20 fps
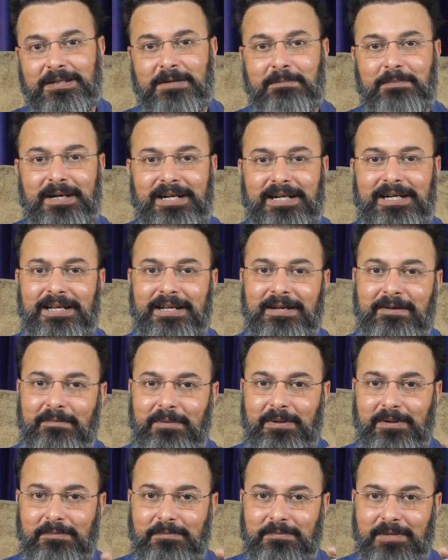depending
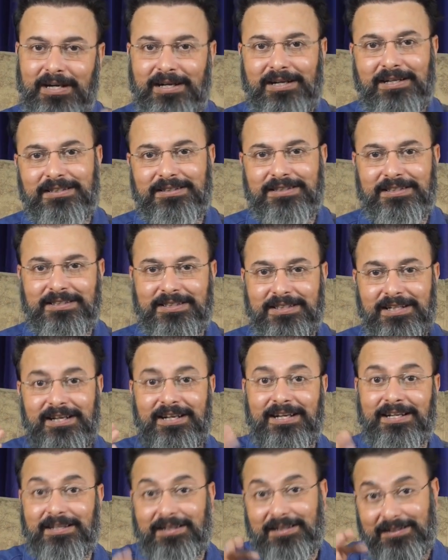upon
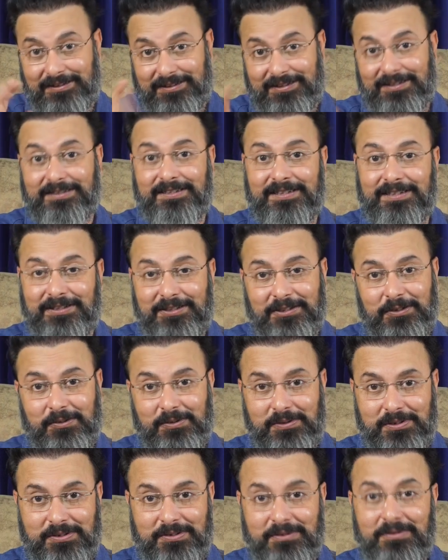Mahadasha and Antardasha
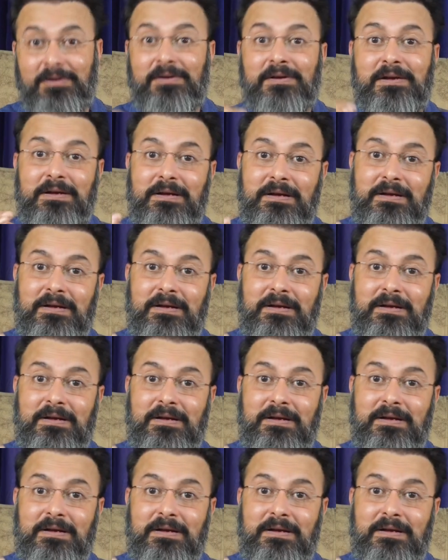also,